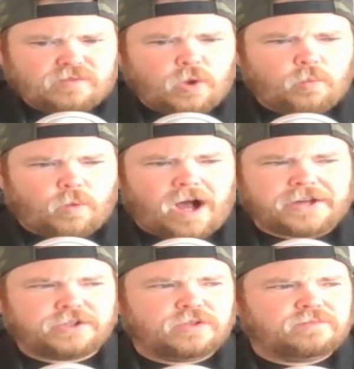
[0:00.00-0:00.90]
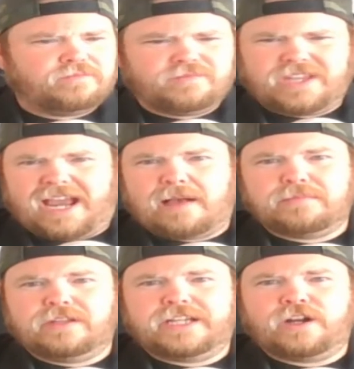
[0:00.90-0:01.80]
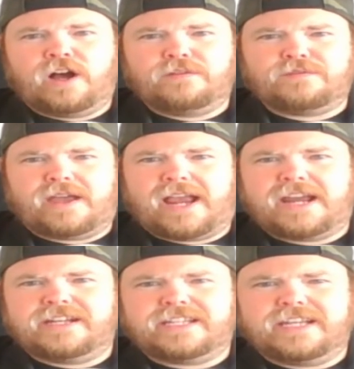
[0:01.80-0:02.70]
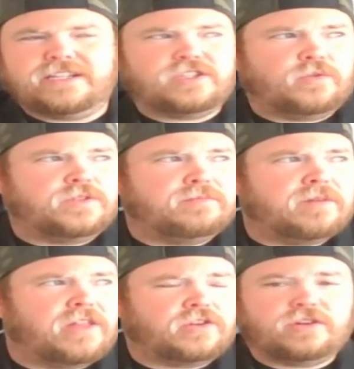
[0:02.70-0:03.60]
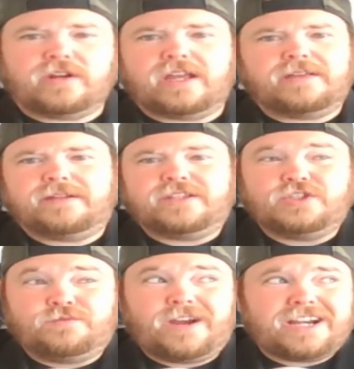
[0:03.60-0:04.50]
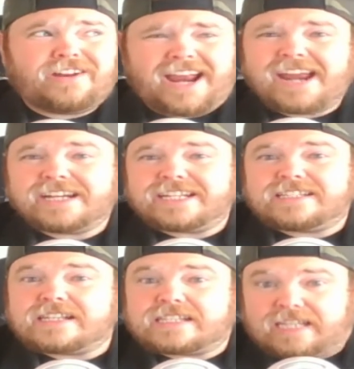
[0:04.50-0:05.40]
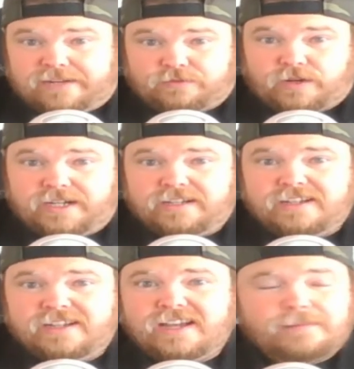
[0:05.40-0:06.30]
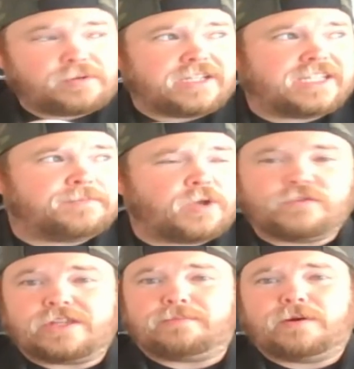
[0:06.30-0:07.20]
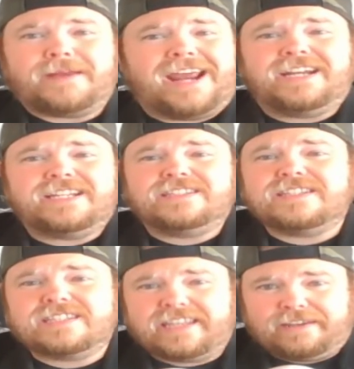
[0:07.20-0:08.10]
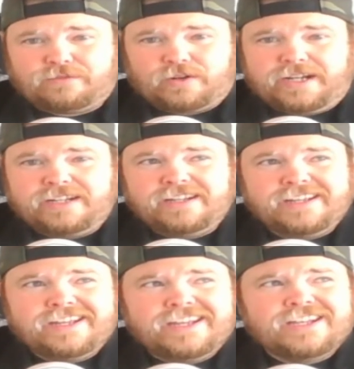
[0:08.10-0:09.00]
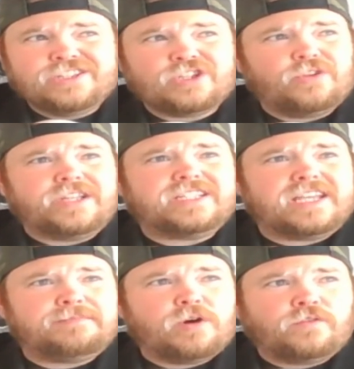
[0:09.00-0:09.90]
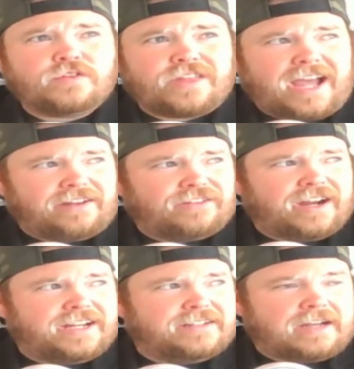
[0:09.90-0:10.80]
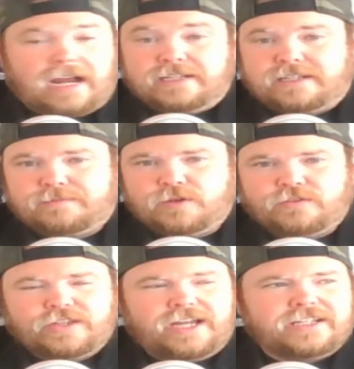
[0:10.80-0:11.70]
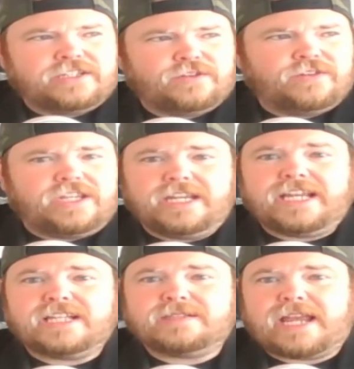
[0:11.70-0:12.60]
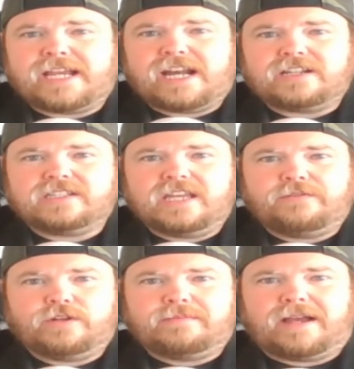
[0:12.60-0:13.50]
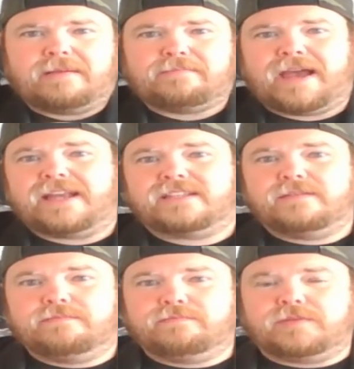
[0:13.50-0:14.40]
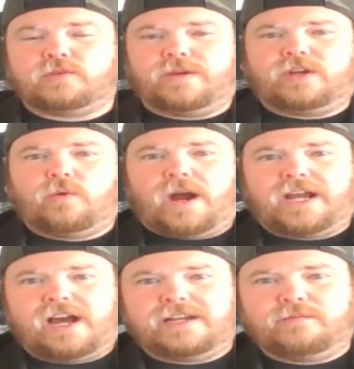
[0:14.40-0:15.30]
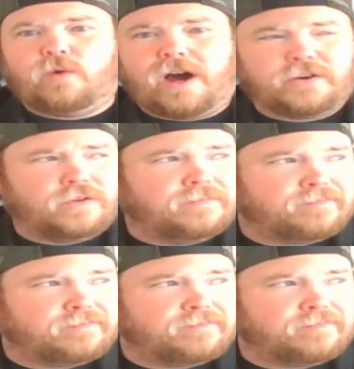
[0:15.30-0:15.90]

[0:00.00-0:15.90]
Waddle gambling off Anakin, so his mother, because you find out Anakin's in slavery. I probably skipped over that part. Anakin's in slavery. So they skip over that, right? I skipped over that. He gets taken out of slavery by a bet between Qui-Gon and Waddle.